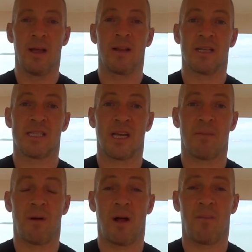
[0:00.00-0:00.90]
The second
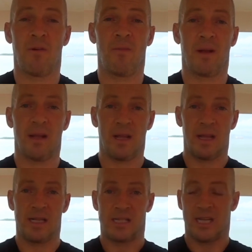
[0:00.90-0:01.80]
arm movement
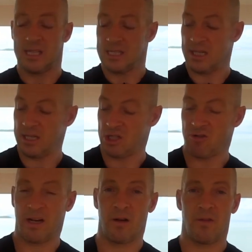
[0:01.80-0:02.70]
is this, the
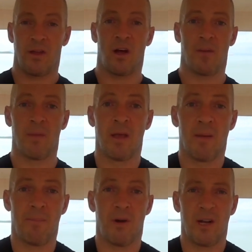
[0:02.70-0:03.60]
straightening of the arm.
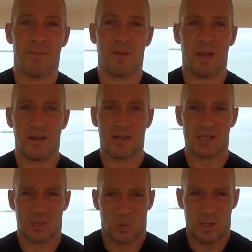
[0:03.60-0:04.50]
Putting them together,
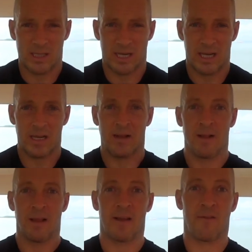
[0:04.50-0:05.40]
squeeze here,
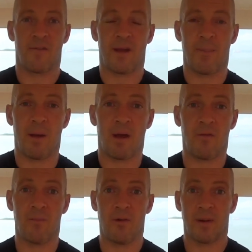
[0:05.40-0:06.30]
is a very powerful
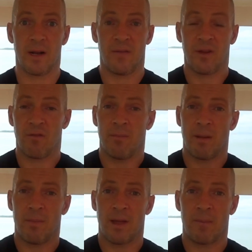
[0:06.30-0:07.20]
movement. And if you can
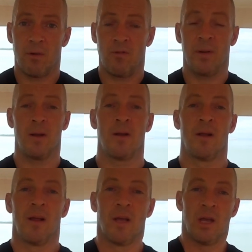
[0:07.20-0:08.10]
remember that movement,
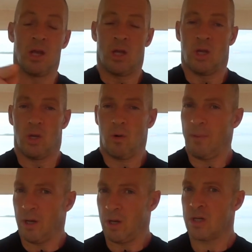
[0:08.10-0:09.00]
you'll be
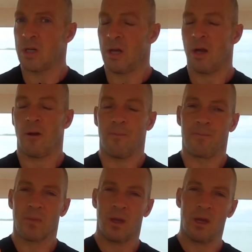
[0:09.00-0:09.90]
good to go.
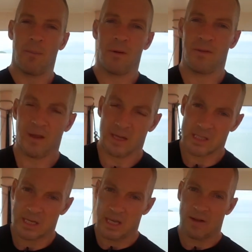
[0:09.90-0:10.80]
A couple of things
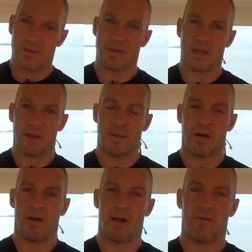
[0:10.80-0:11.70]
that you have to think about
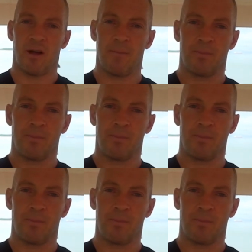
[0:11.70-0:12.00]
here, right?